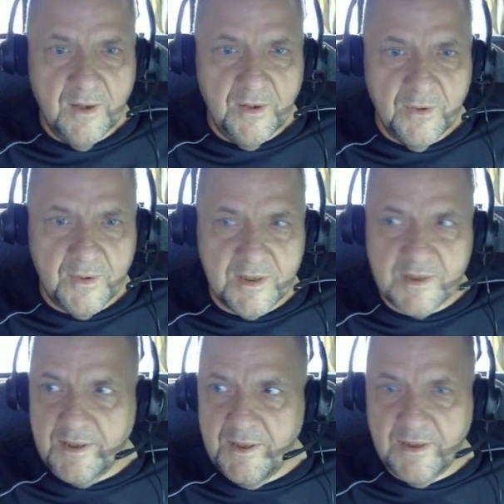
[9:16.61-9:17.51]
you can
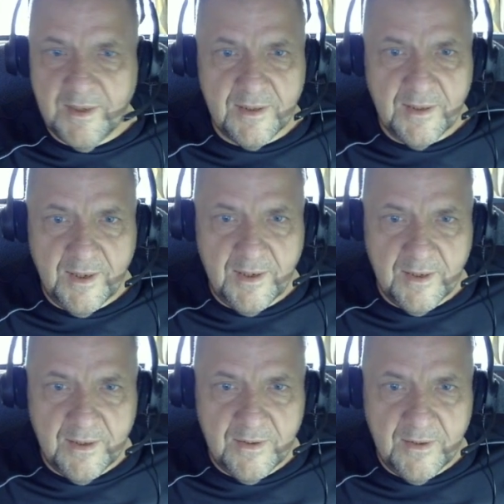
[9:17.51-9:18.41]
see that they
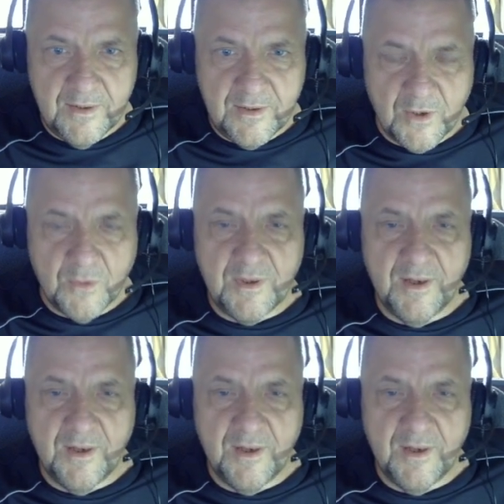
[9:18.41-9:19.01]
don't